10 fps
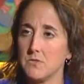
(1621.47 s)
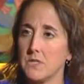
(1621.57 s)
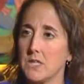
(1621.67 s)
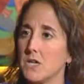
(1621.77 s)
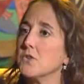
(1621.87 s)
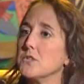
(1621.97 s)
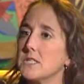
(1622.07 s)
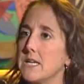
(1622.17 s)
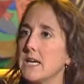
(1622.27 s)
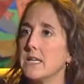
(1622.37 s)
to really
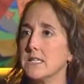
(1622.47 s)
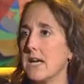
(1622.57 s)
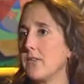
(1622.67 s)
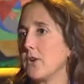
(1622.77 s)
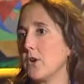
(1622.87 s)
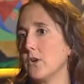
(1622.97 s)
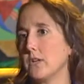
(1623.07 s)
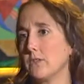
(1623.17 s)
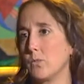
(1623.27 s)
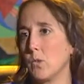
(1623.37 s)
understand how the
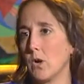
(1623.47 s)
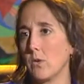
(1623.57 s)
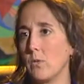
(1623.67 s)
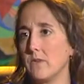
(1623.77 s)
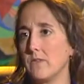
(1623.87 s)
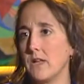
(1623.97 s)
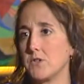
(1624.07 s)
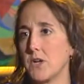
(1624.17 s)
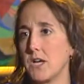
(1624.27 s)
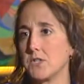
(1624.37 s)
currents work mm -hmm. once
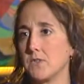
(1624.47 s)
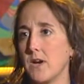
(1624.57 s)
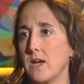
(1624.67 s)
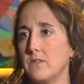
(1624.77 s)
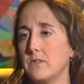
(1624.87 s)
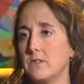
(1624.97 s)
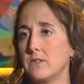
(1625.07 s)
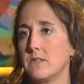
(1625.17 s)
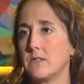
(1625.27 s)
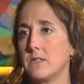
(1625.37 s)
that trash arrives.